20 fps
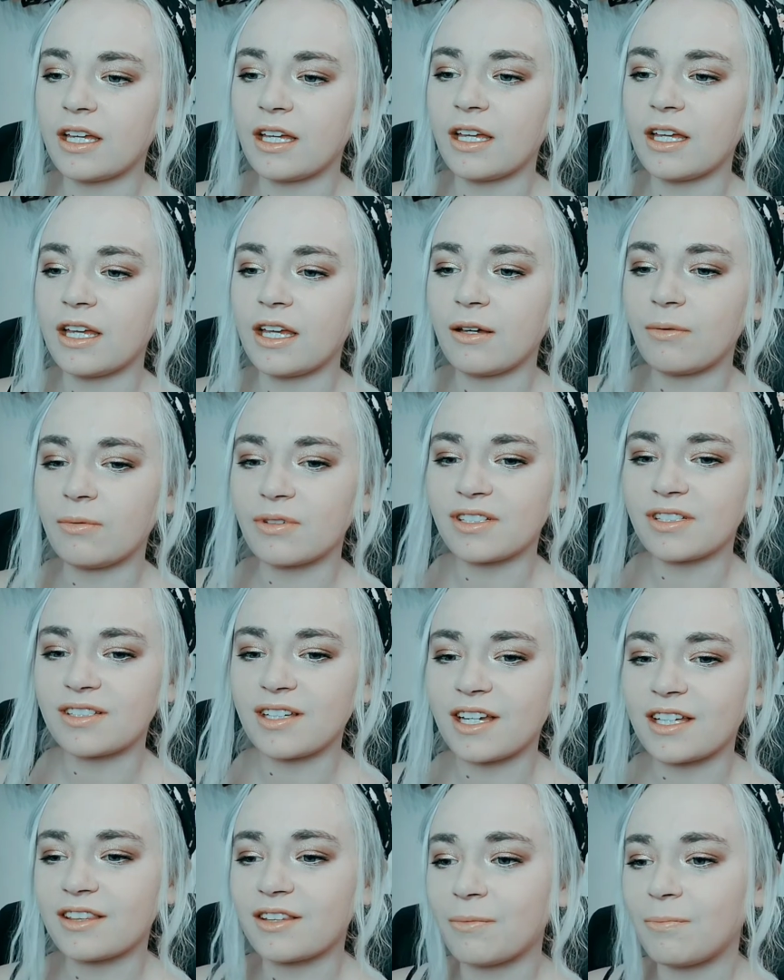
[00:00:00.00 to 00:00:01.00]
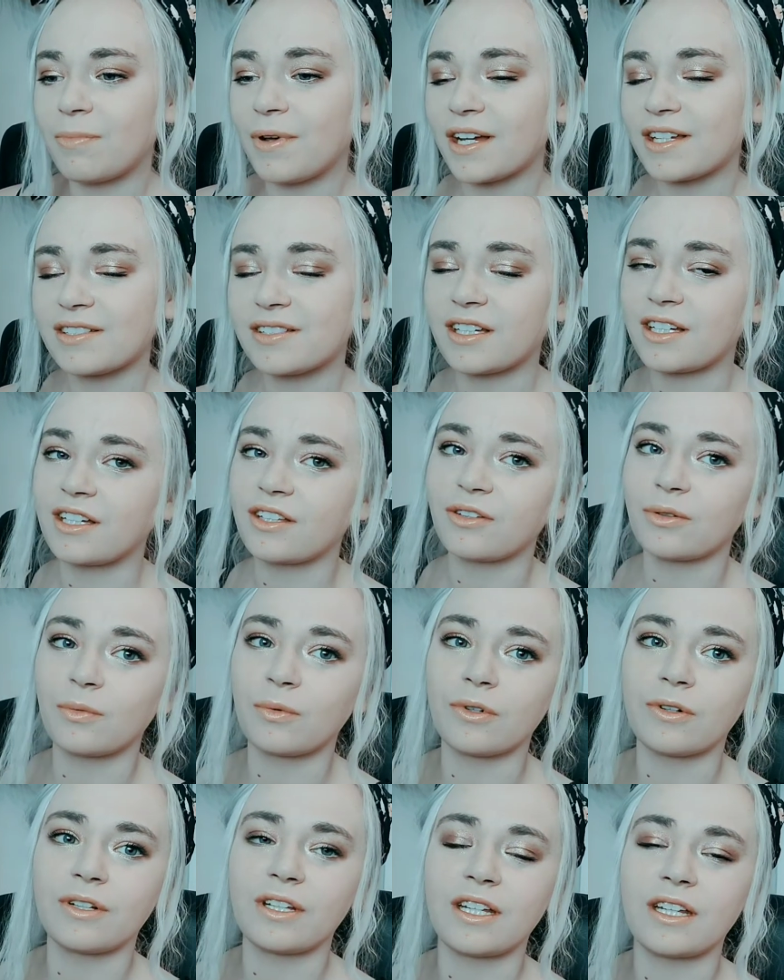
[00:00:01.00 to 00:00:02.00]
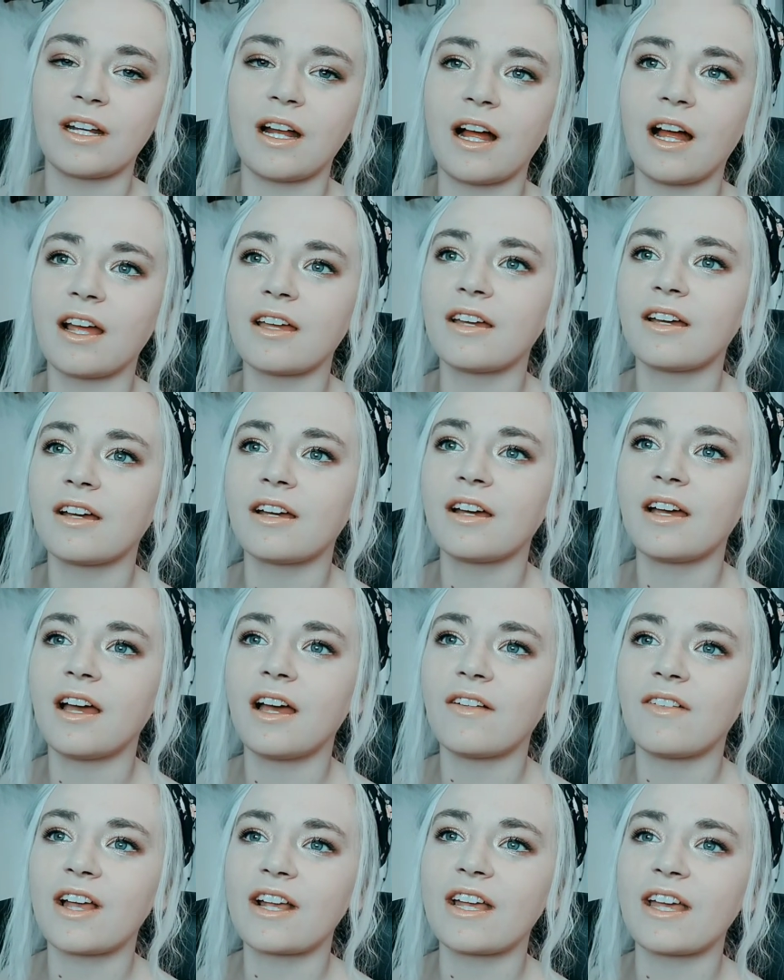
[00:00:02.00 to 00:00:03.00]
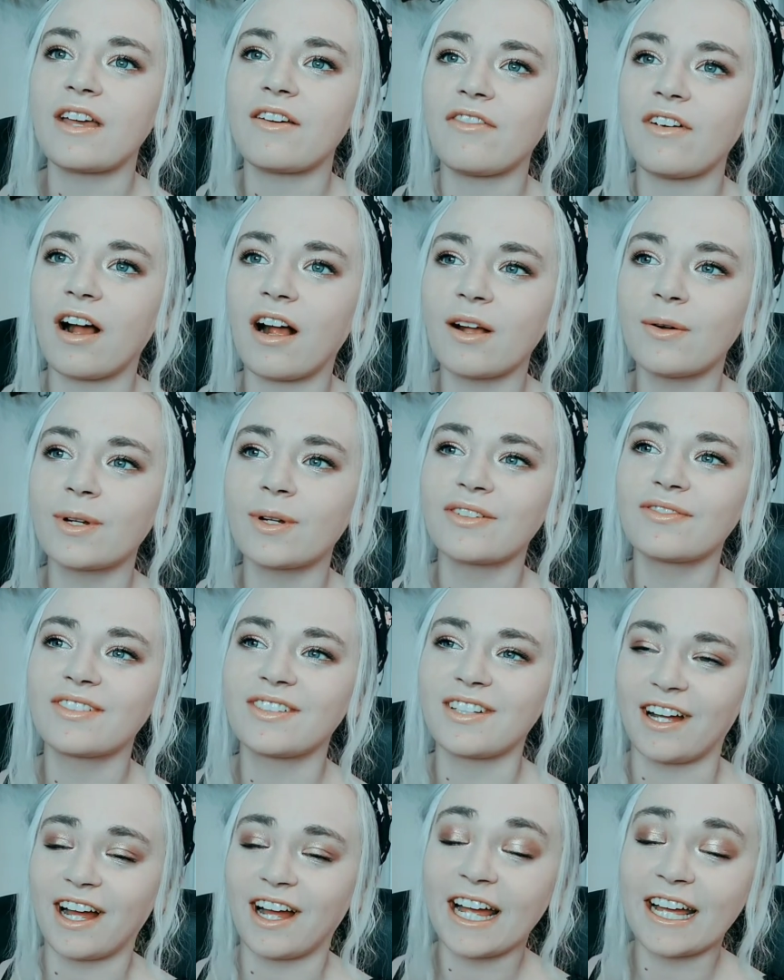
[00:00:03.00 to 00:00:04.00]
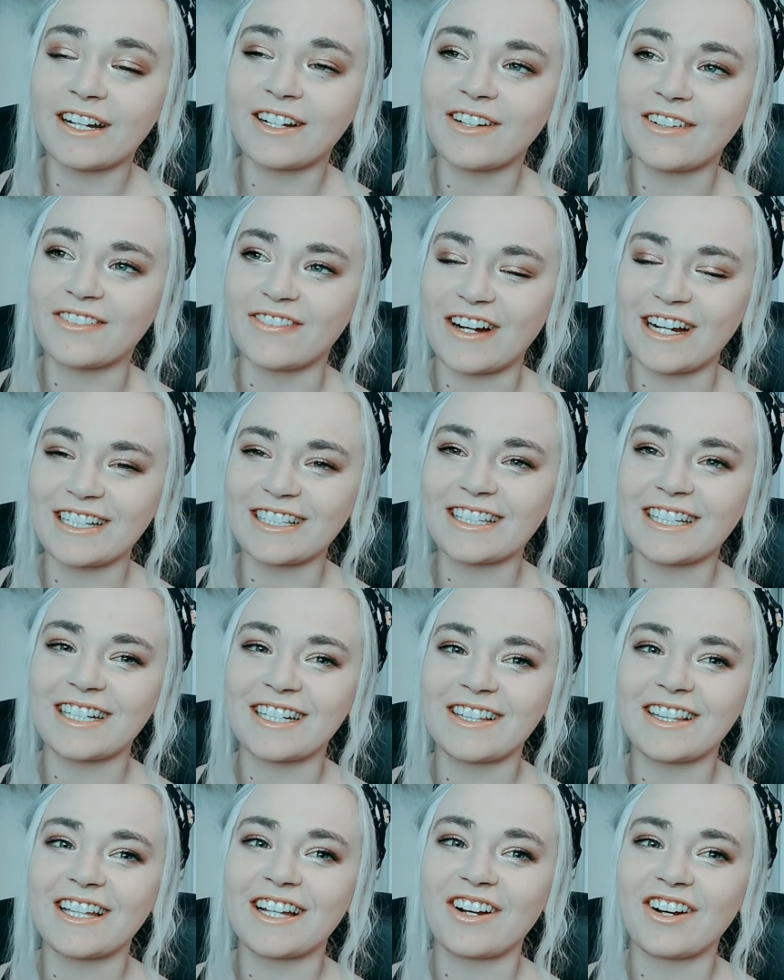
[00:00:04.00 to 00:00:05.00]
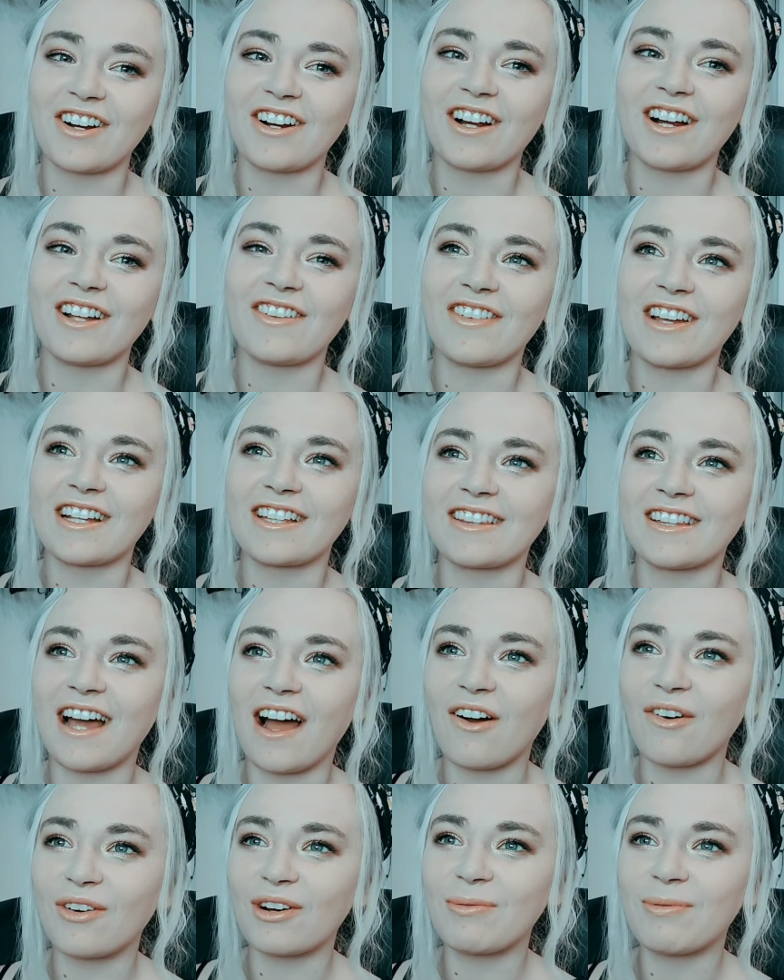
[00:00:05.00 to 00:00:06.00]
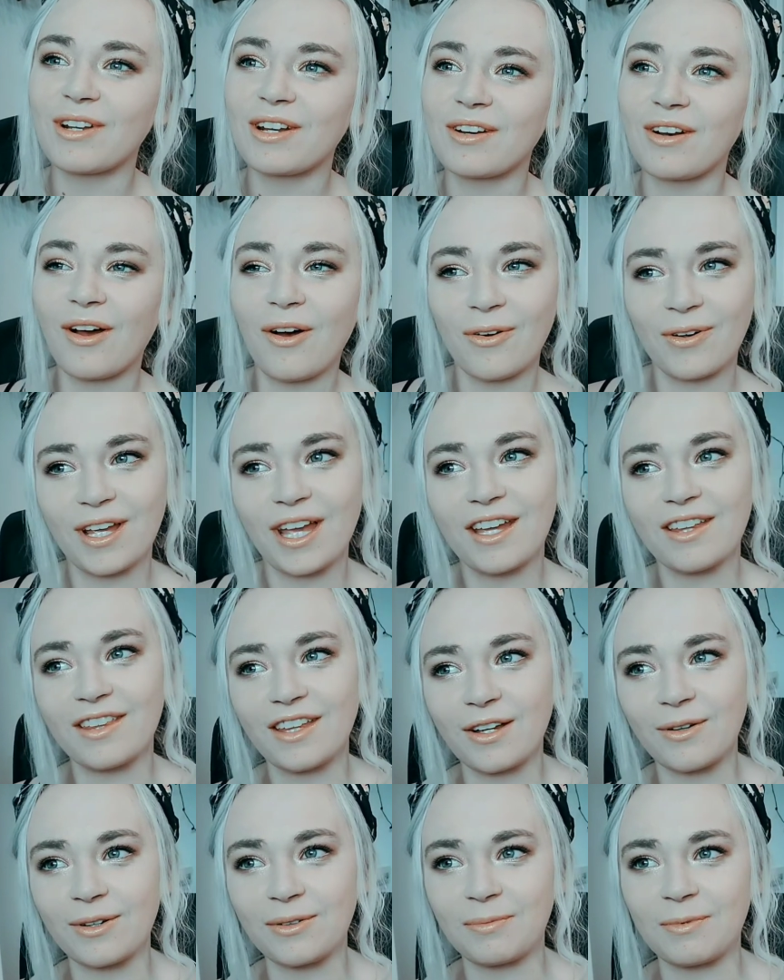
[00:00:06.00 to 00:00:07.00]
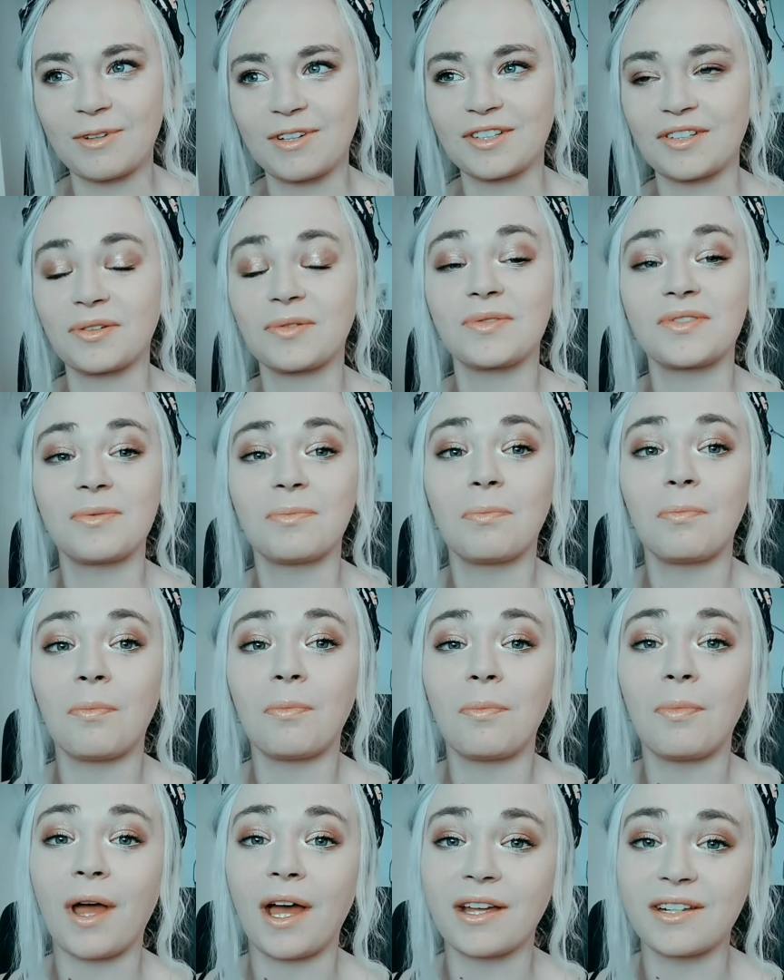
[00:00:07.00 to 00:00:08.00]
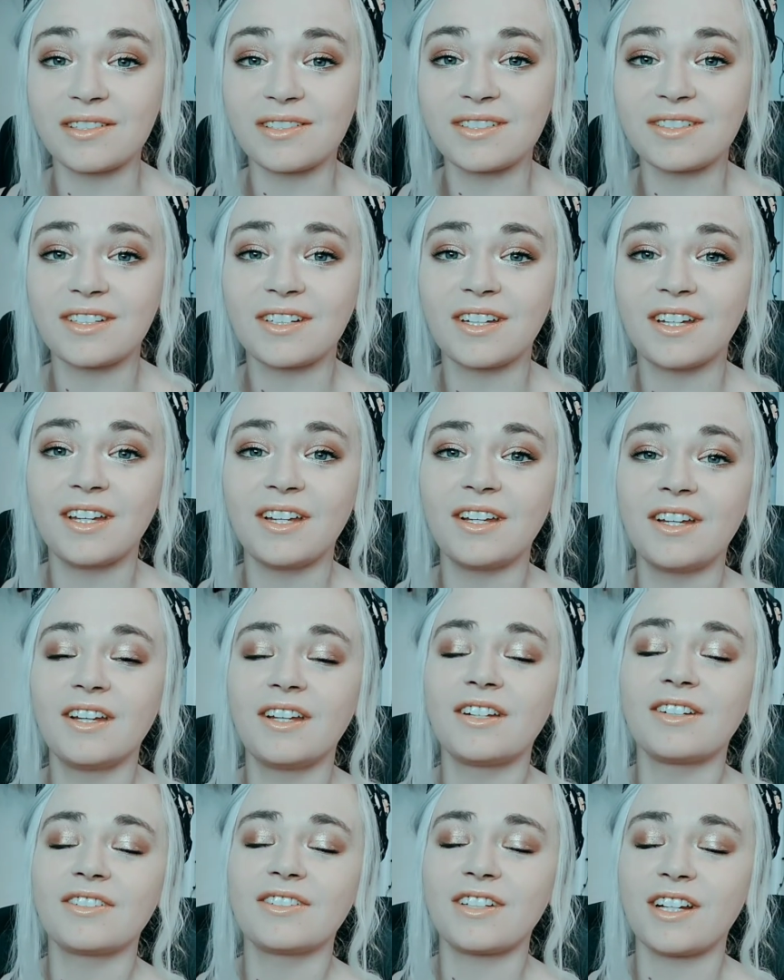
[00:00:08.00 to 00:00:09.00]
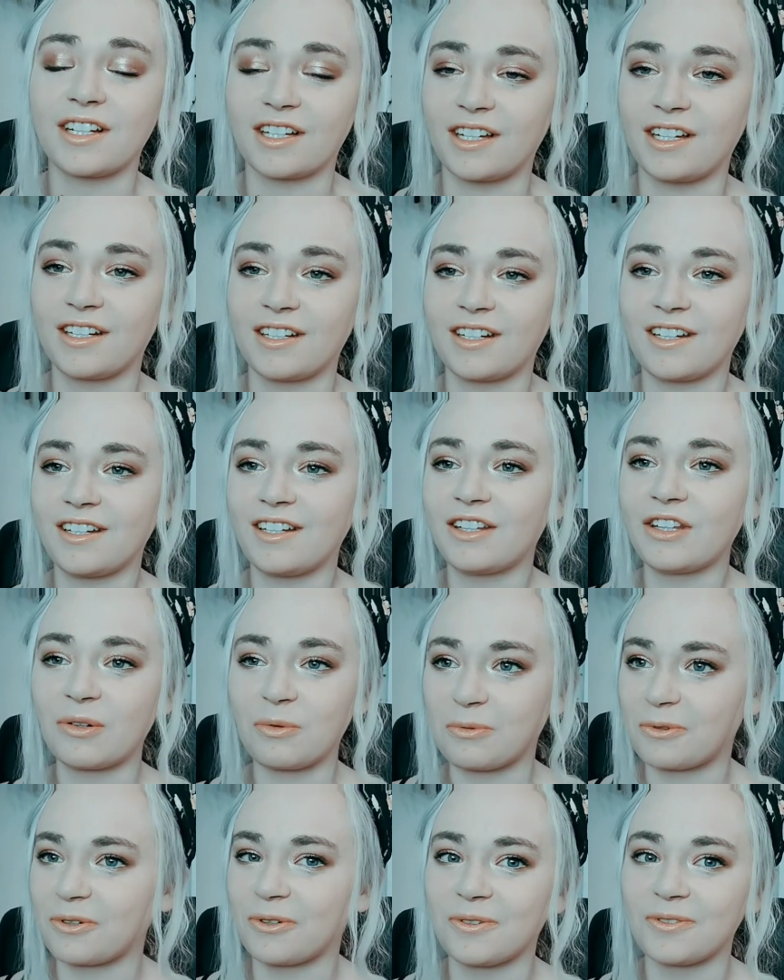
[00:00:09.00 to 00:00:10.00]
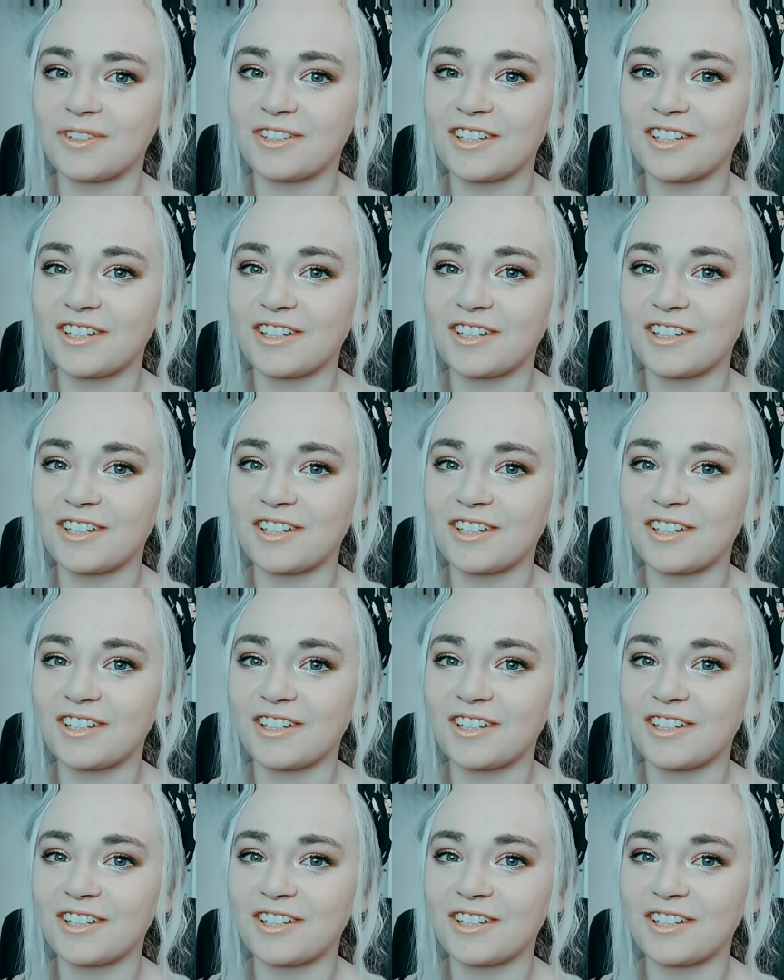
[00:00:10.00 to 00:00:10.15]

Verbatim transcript: it was like the best thing in the world, and I like if I would have died right then and there, like that would have been an okay thing with me because it was the best chicken in the world.